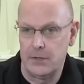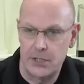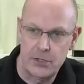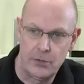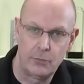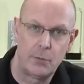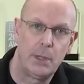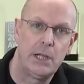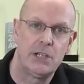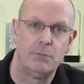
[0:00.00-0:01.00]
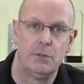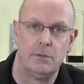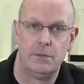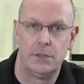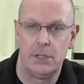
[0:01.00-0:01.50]
This is not a
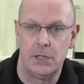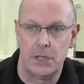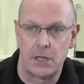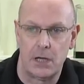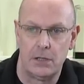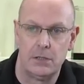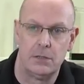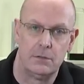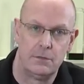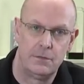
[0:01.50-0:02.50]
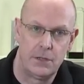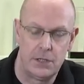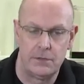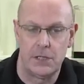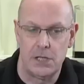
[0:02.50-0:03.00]
replacement for the Canon
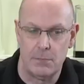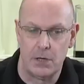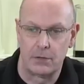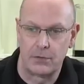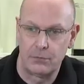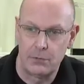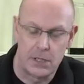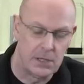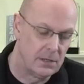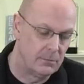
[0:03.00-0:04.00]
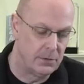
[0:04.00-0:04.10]
5D Mark III,